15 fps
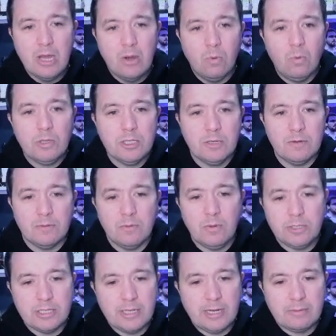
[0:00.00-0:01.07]
What a
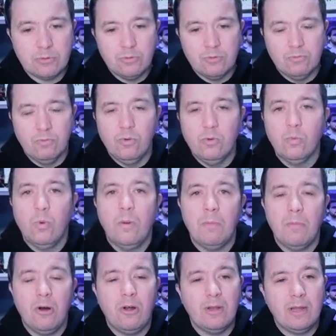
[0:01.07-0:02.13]
what an absolute route one
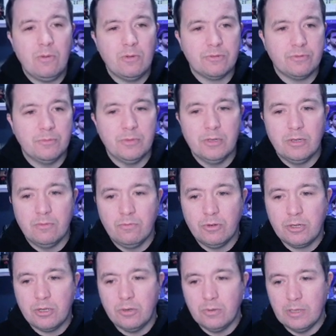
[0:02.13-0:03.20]
ball that was from uh,
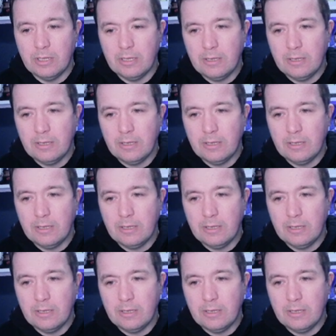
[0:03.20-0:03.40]
Rudko there.